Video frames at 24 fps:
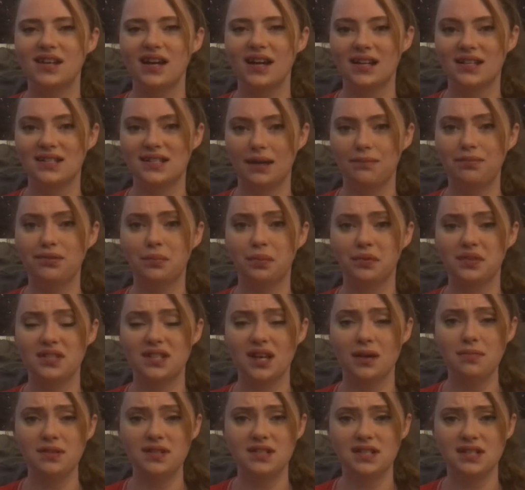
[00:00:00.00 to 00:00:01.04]
acceptable
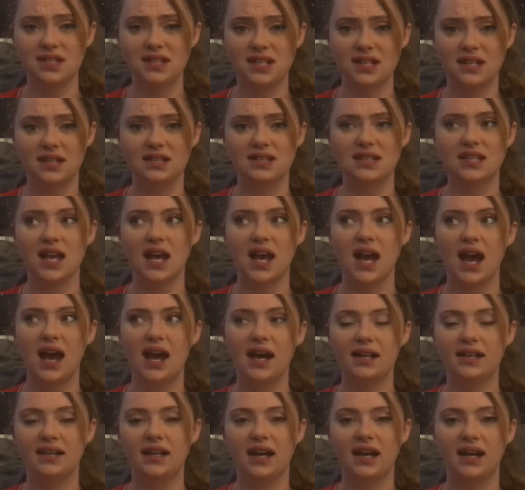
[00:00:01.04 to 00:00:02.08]
substances
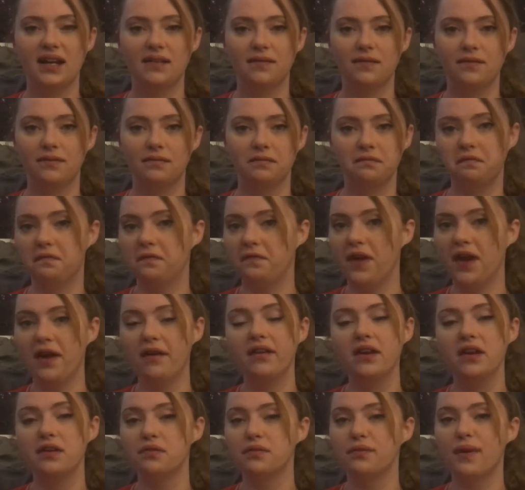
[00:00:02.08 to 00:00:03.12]
and yet
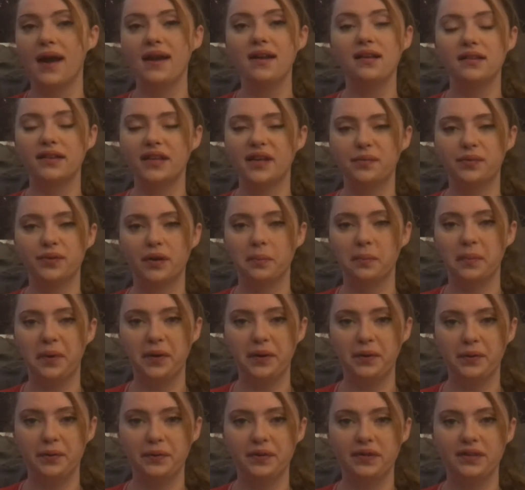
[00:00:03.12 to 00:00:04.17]
very readily
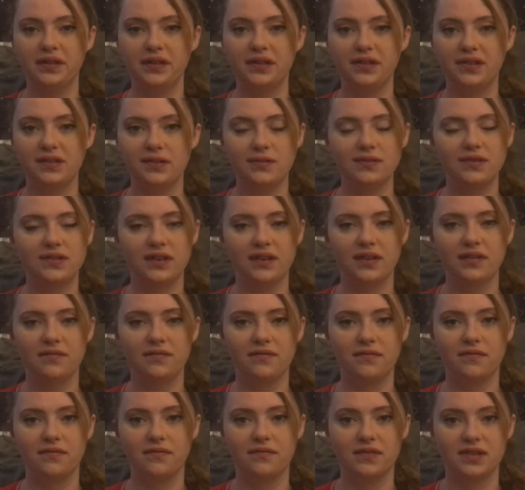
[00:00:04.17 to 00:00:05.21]
promote the use of
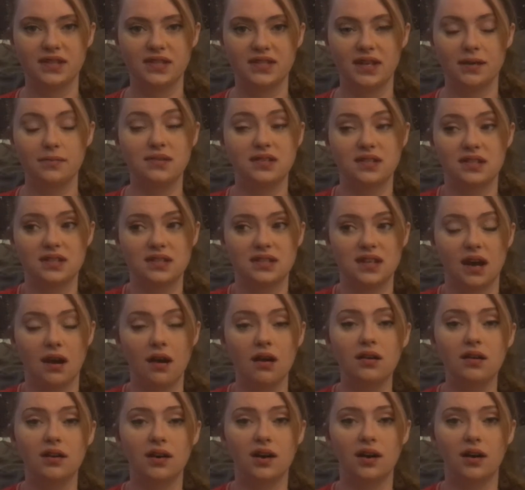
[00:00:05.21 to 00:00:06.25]
the substance
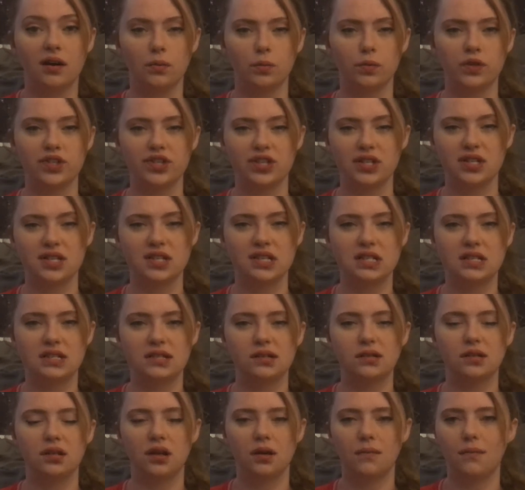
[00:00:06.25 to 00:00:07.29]
alcohol, which is
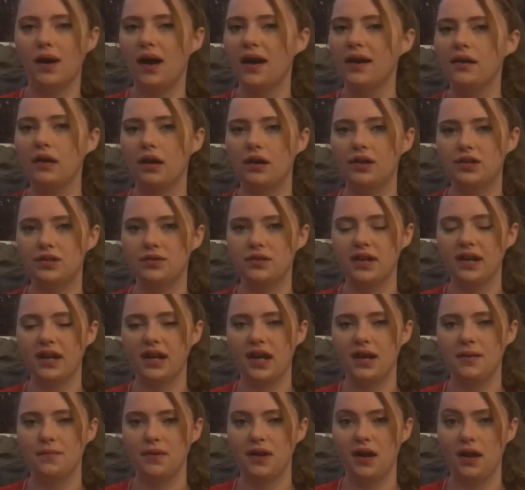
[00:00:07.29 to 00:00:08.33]
still a mind-altering
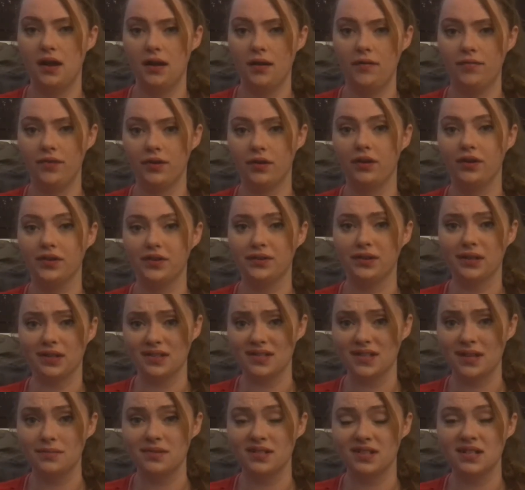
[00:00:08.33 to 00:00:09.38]
and behavior-altering
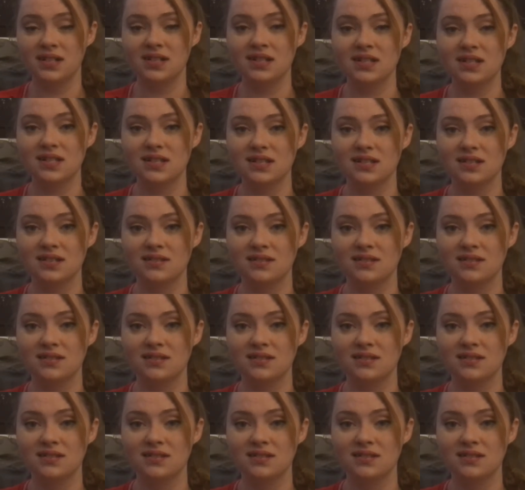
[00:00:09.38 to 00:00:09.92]
substance.